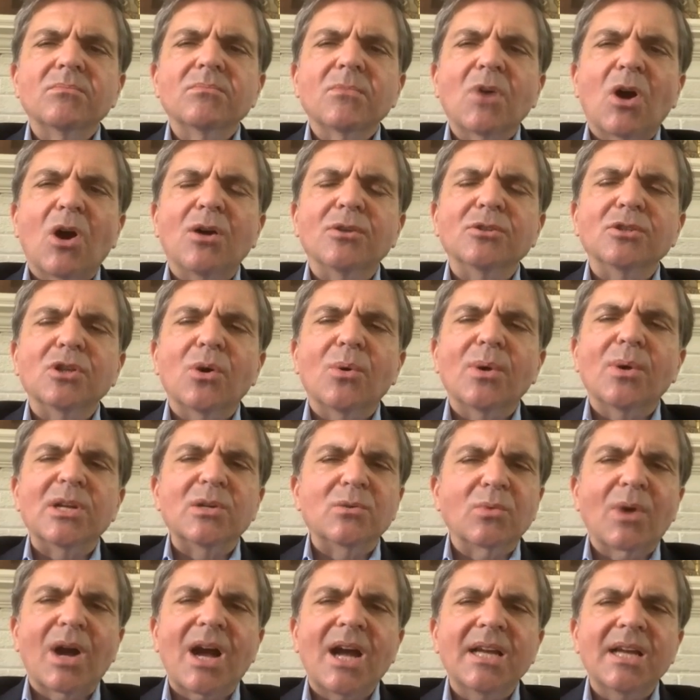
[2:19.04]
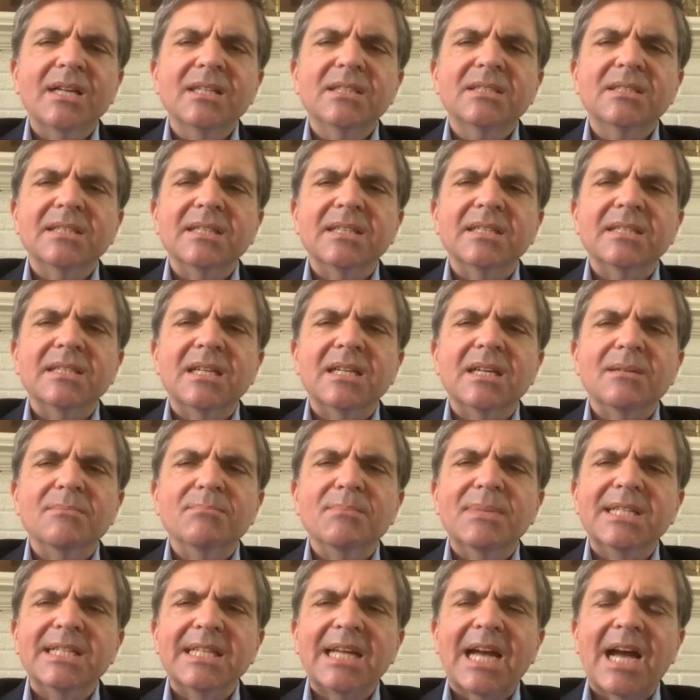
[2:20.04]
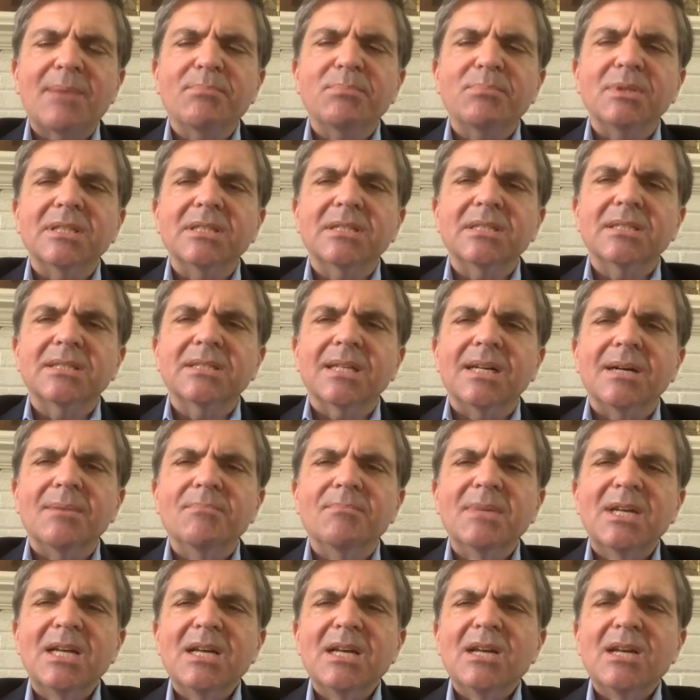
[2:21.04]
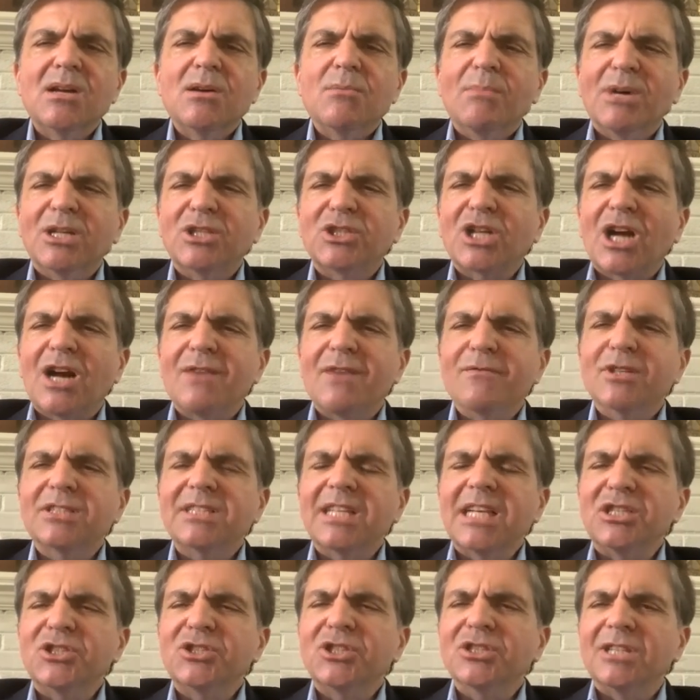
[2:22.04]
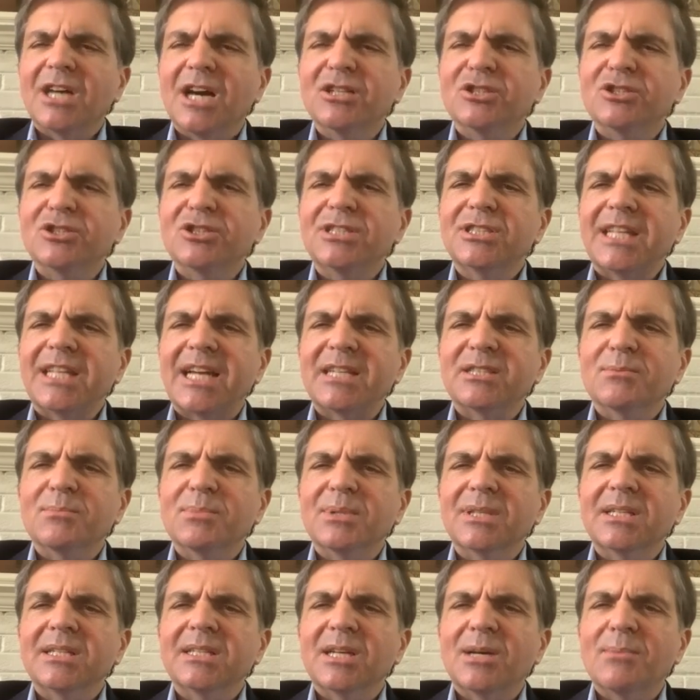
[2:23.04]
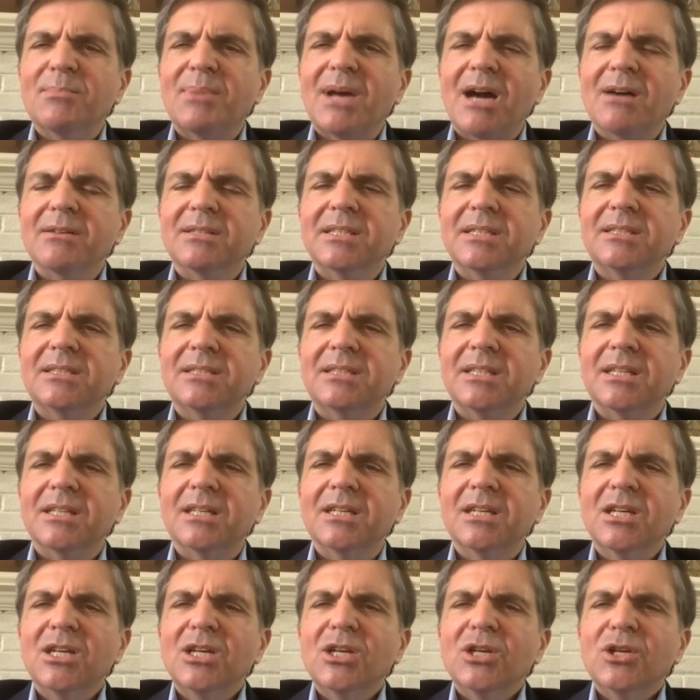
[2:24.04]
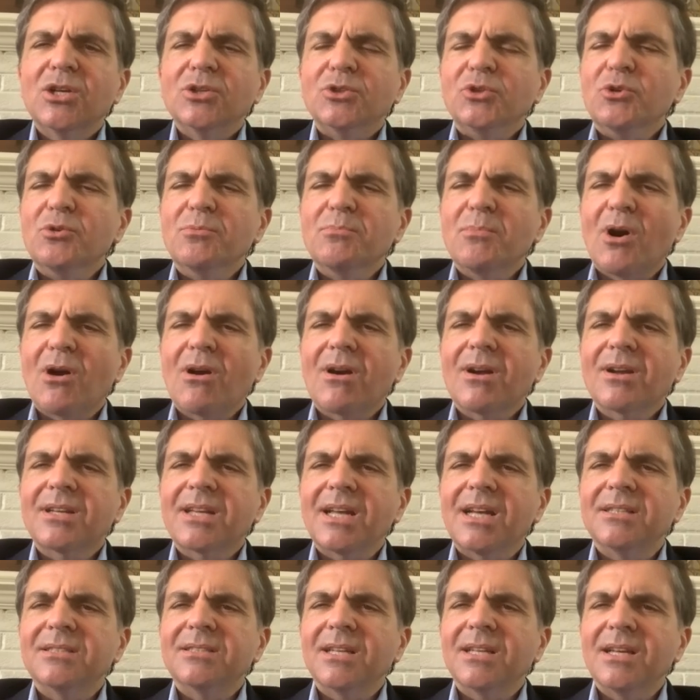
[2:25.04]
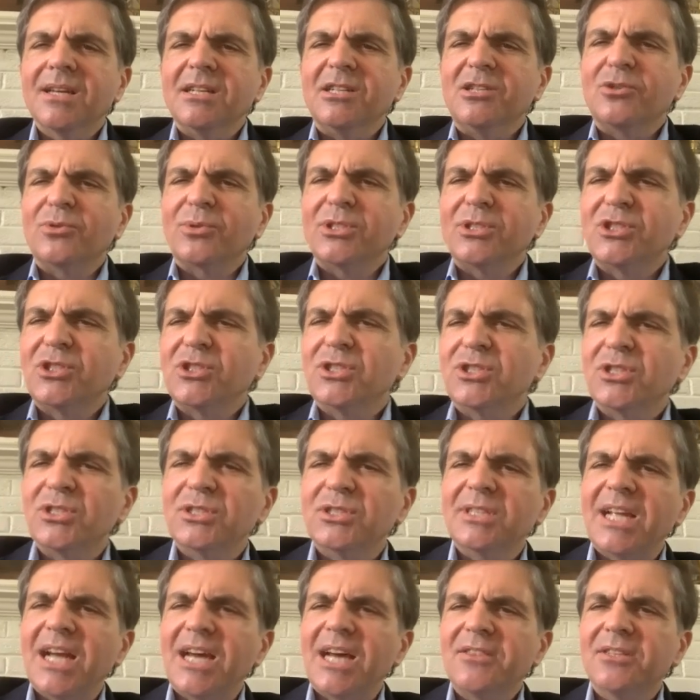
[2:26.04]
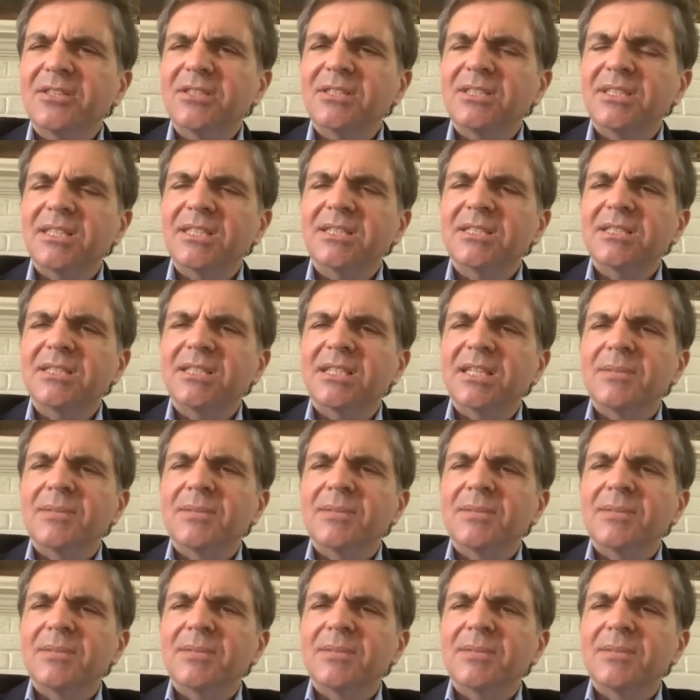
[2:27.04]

ongoing riots in Minneapolis. Much conversation, understandably, about it. You, Mark, as a Christian ethicist,